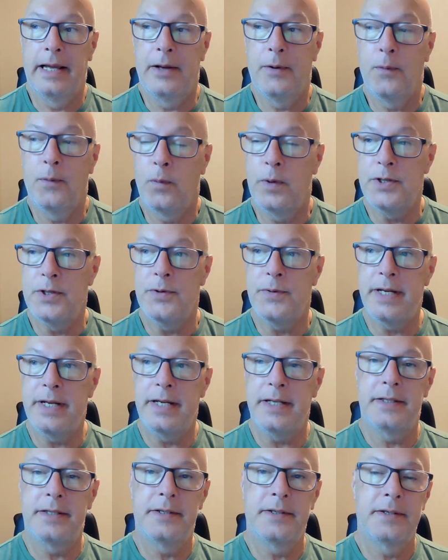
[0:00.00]
When you
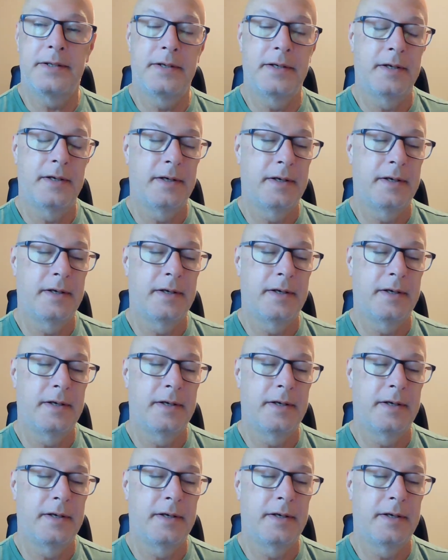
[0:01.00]
eat